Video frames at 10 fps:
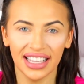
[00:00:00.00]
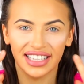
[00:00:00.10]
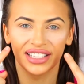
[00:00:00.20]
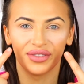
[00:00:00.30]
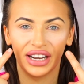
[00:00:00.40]
This
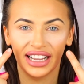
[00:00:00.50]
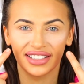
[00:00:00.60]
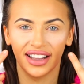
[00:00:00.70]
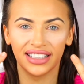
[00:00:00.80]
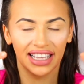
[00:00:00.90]
isn't really
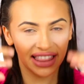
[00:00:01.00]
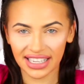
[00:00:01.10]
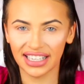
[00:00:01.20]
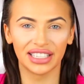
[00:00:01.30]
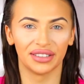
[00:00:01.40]
exciting.
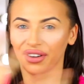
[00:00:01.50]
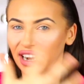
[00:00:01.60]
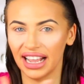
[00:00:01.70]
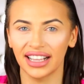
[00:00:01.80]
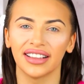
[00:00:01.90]
This isn't
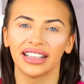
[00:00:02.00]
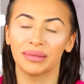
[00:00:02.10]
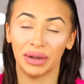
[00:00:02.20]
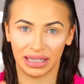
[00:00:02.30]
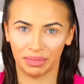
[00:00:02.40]
really
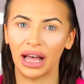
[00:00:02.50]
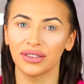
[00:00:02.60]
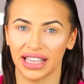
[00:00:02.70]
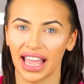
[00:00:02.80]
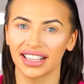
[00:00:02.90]
exciting, but it's
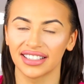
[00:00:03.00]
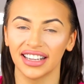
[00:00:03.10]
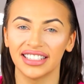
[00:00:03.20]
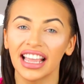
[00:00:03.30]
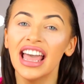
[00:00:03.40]
about to get
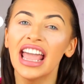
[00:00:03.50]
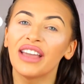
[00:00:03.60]
exciting.